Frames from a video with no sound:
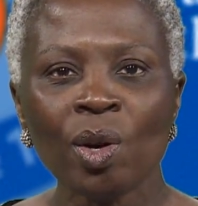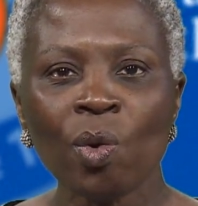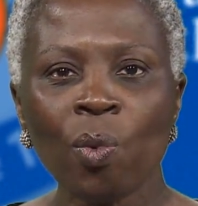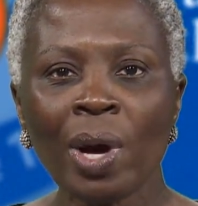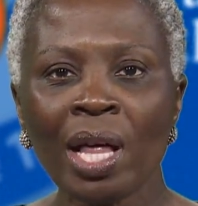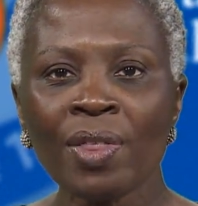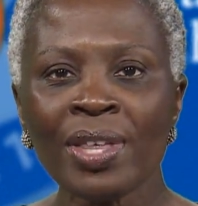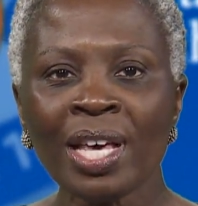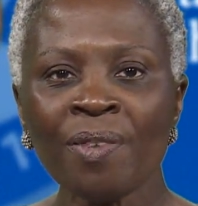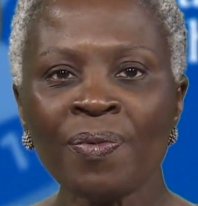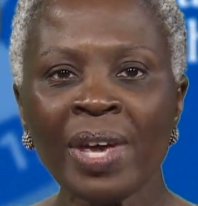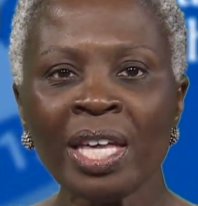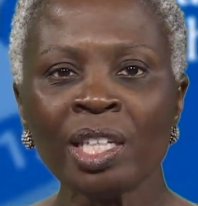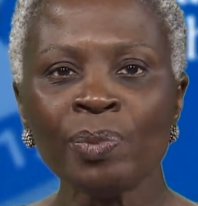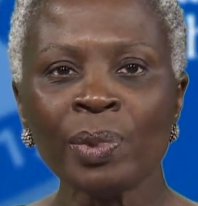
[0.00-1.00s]
While the
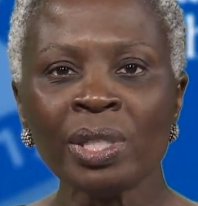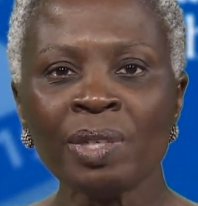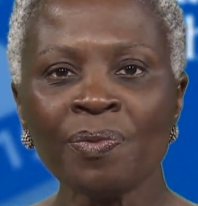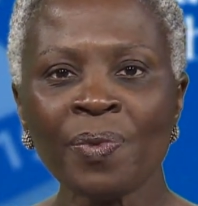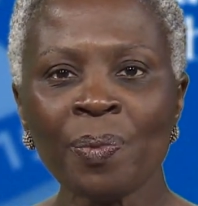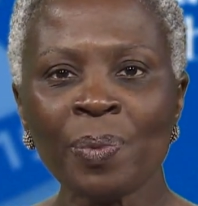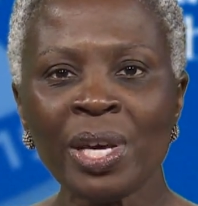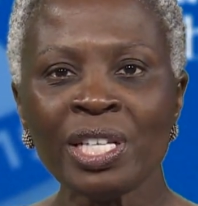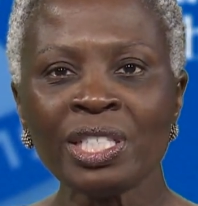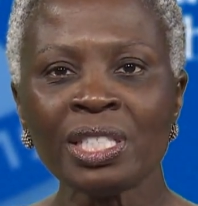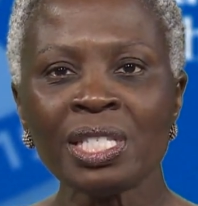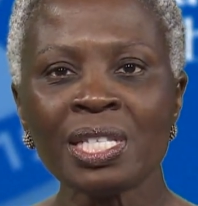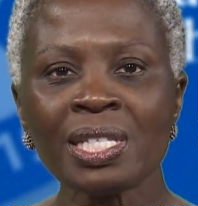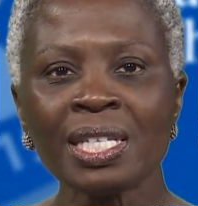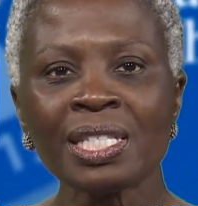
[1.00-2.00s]
available
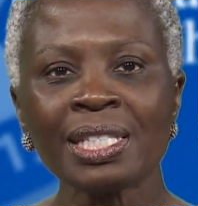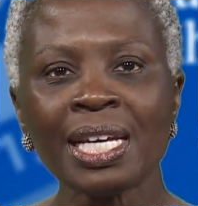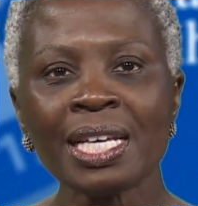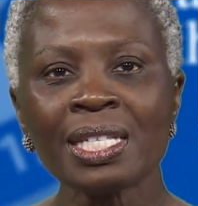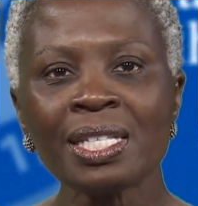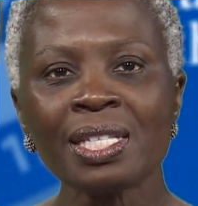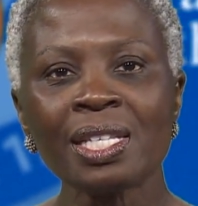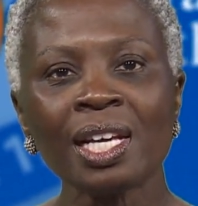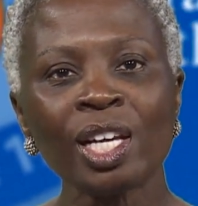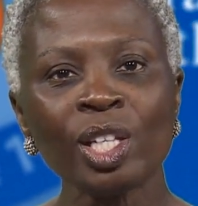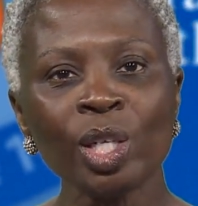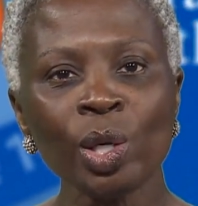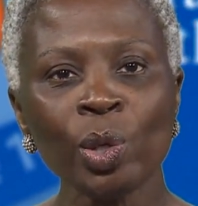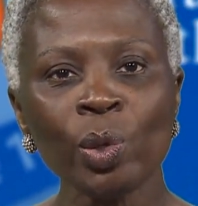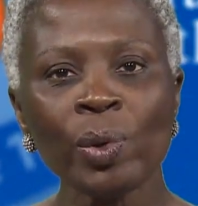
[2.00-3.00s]
information suggests a
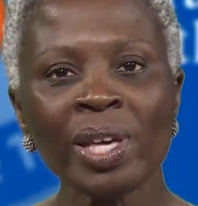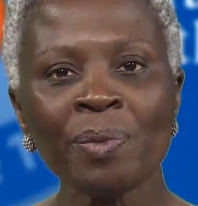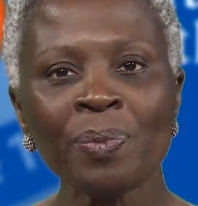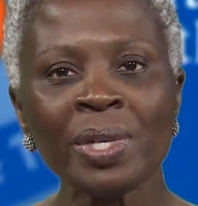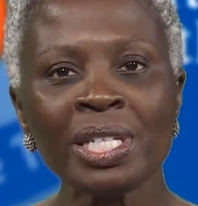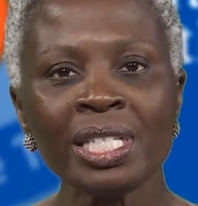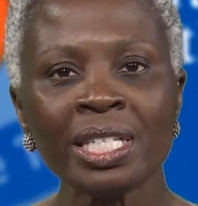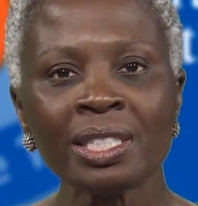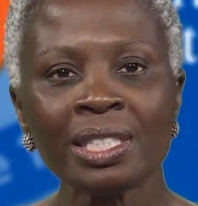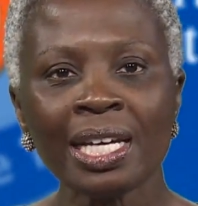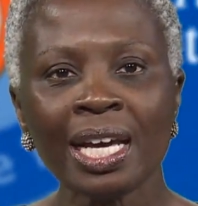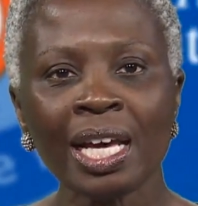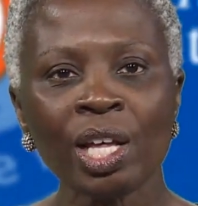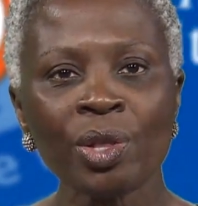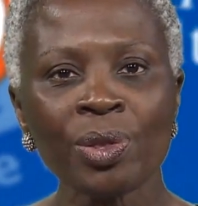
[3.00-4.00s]
low immediate
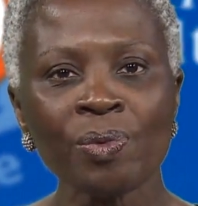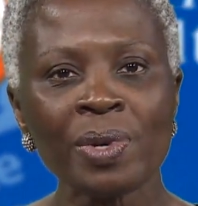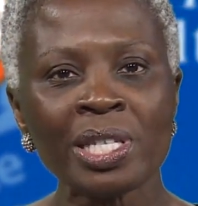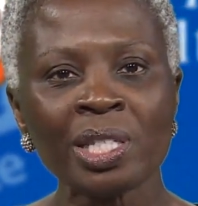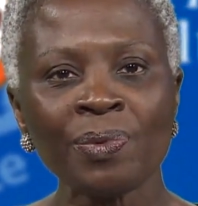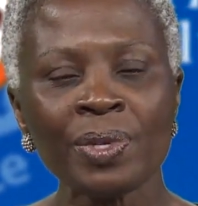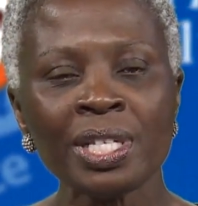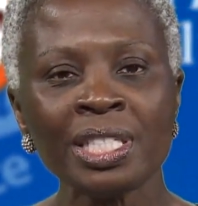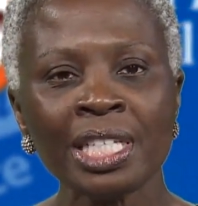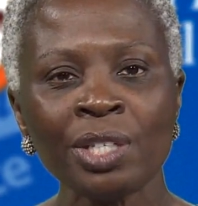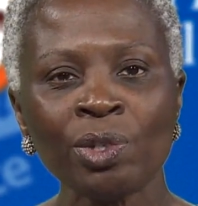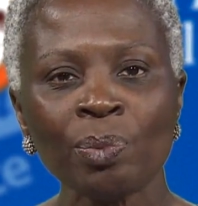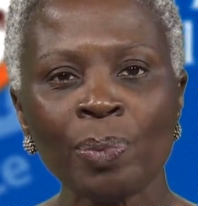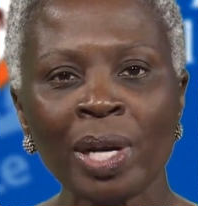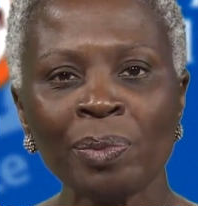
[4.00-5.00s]
health risk for the
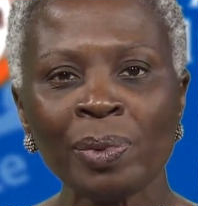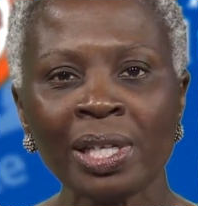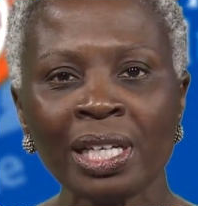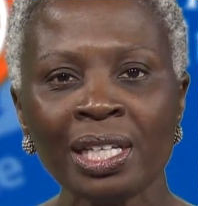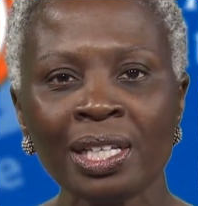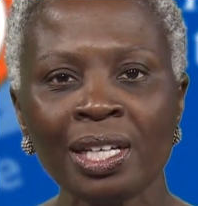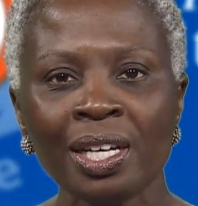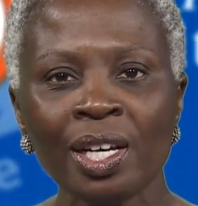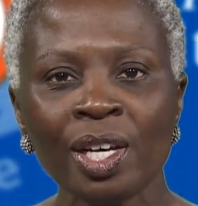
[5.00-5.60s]
general public,